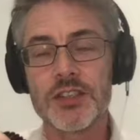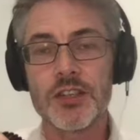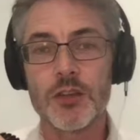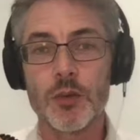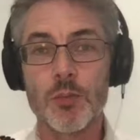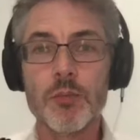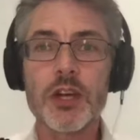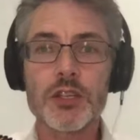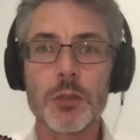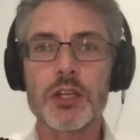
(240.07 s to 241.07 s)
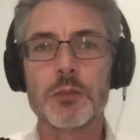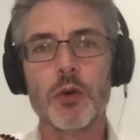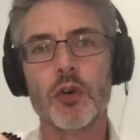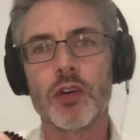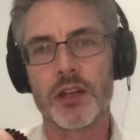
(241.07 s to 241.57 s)
to much, much
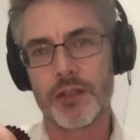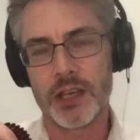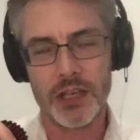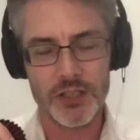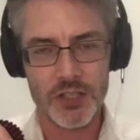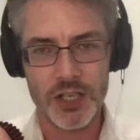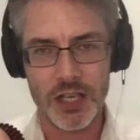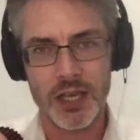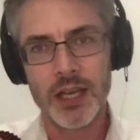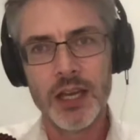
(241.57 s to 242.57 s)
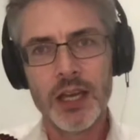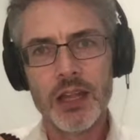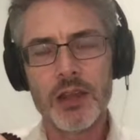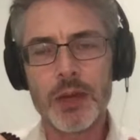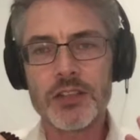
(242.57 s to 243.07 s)
more over the last year.
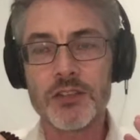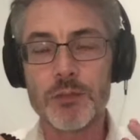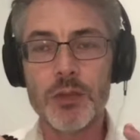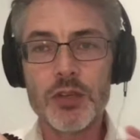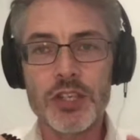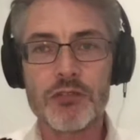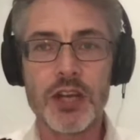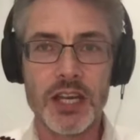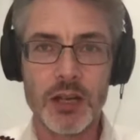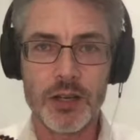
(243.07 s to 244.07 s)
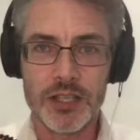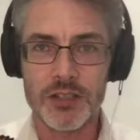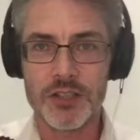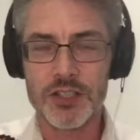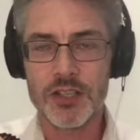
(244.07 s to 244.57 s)
The amount of music radio
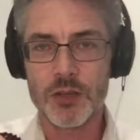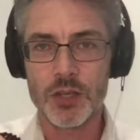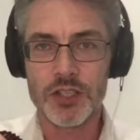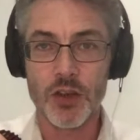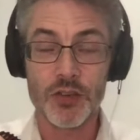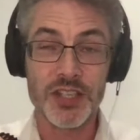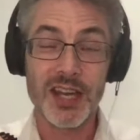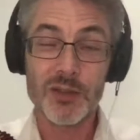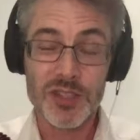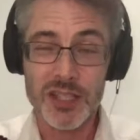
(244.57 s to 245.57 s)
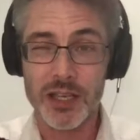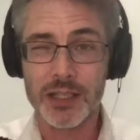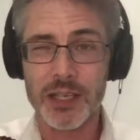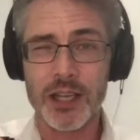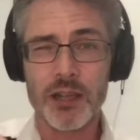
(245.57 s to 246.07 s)
listened to has gone down
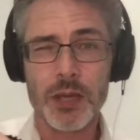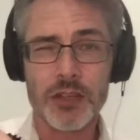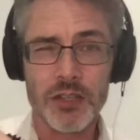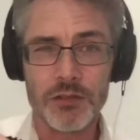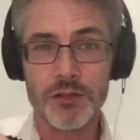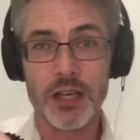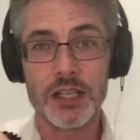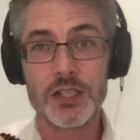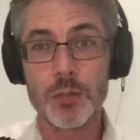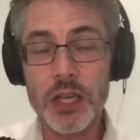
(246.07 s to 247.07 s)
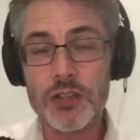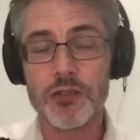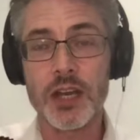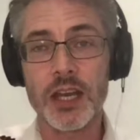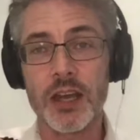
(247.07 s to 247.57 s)
slightly. The amount of speech
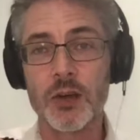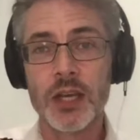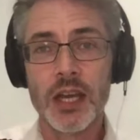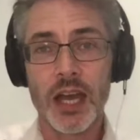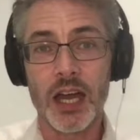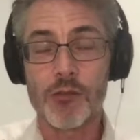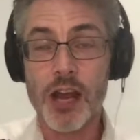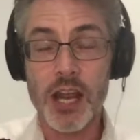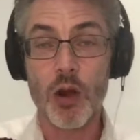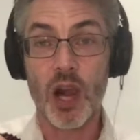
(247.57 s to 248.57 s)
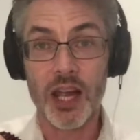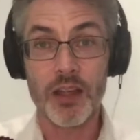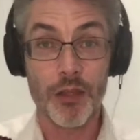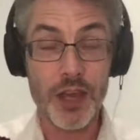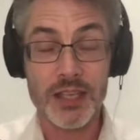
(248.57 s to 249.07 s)
radio, radio like
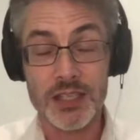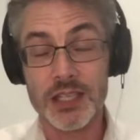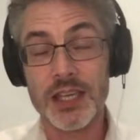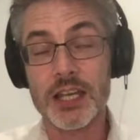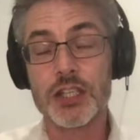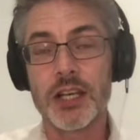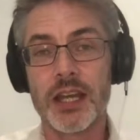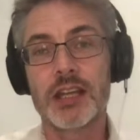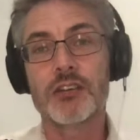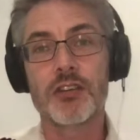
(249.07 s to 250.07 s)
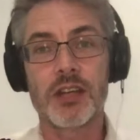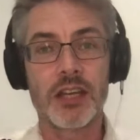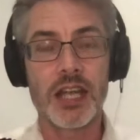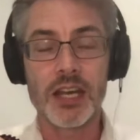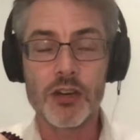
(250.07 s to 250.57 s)
this, has actually
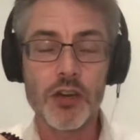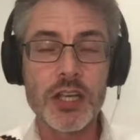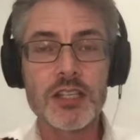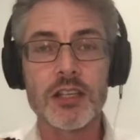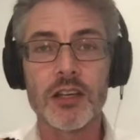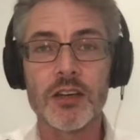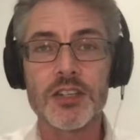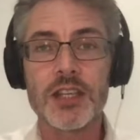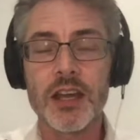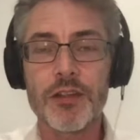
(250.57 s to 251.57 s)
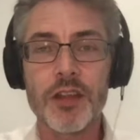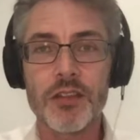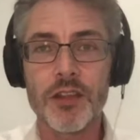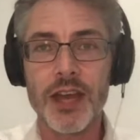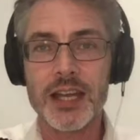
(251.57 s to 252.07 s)
increased a lot. And I think
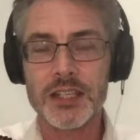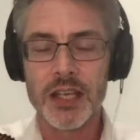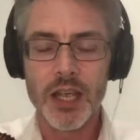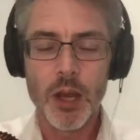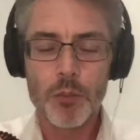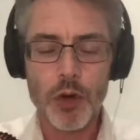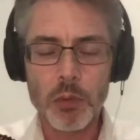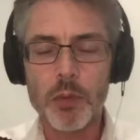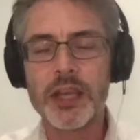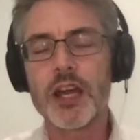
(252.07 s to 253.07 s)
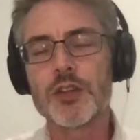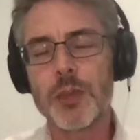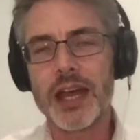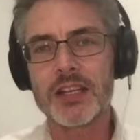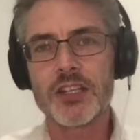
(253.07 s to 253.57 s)
that probably goes
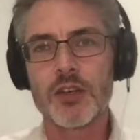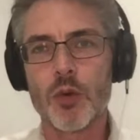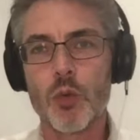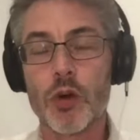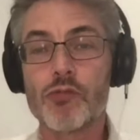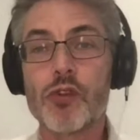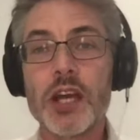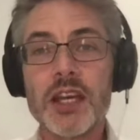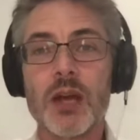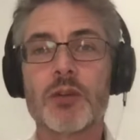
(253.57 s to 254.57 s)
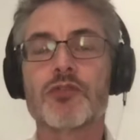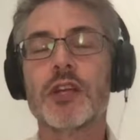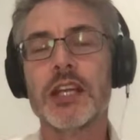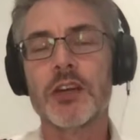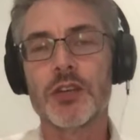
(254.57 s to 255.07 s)
back to what radio is
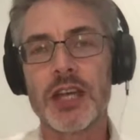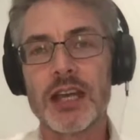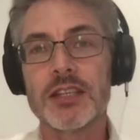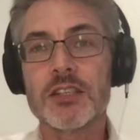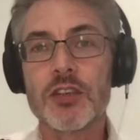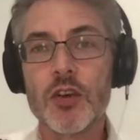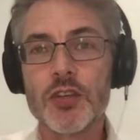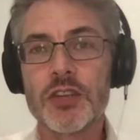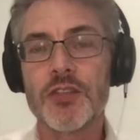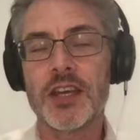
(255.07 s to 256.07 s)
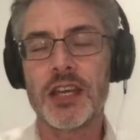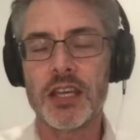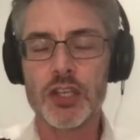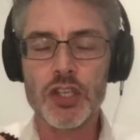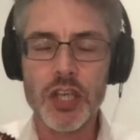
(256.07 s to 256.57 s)
really good at. It's good at
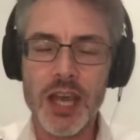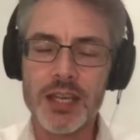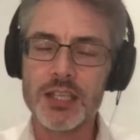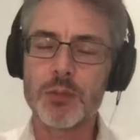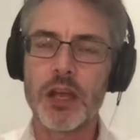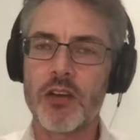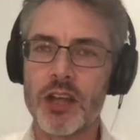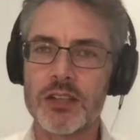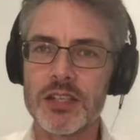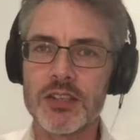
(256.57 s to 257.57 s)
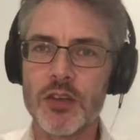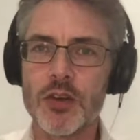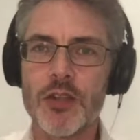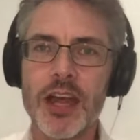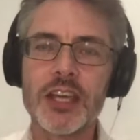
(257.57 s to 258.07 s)
the shared experience. It's good
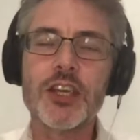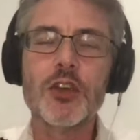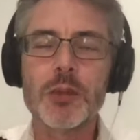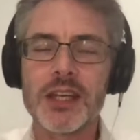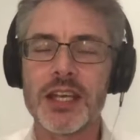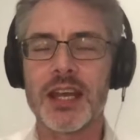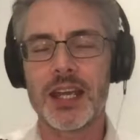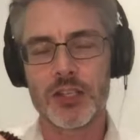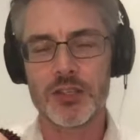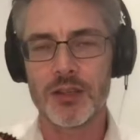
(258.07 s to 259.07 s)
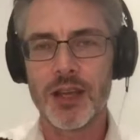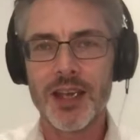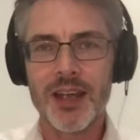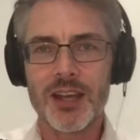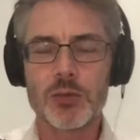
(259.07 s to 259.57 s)
at that human connection.
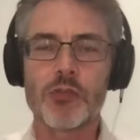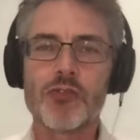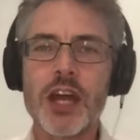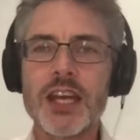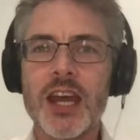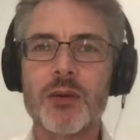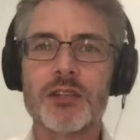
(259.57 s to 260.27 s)
That's what radio is